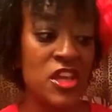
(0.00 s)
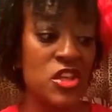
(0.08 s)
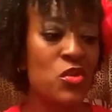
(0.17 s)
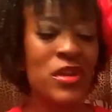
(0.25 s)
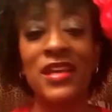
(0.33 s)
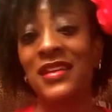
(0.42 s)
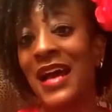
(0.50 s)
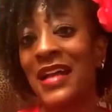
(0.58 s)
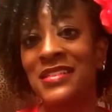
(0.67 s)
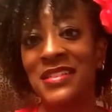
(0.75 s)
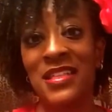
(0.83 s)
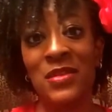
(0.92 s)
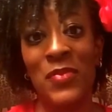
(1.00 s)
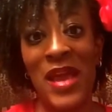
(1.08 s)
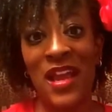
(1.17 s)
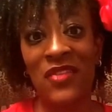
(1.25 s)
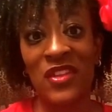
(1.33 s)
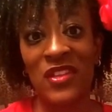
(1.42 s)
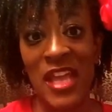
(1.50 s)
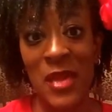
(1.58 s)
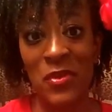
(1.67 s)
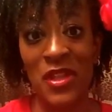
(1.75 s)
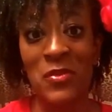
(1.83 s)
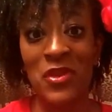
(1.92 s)
You cannot see the back of the
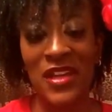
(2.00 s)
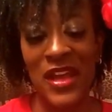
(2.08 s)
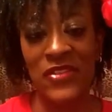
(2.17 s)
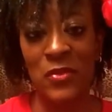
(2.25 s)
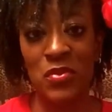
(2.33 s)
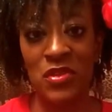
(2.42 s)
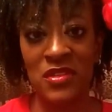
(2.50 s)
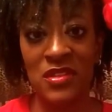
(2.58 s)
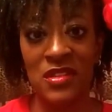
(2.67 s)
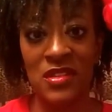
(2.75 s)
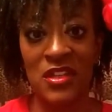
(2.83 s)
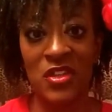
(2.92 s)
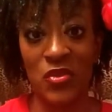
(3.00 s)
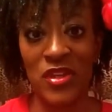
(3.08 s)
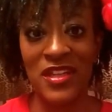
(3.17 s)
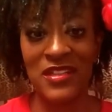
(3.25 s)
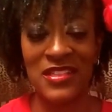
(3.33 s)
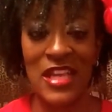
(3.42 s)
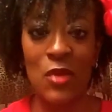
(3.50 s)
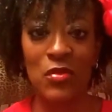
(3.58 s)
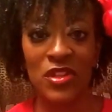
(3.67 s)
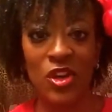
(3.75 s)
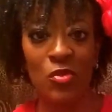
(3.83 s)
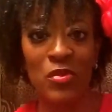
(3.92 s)
label. I'm going to have to put the ingredients down below.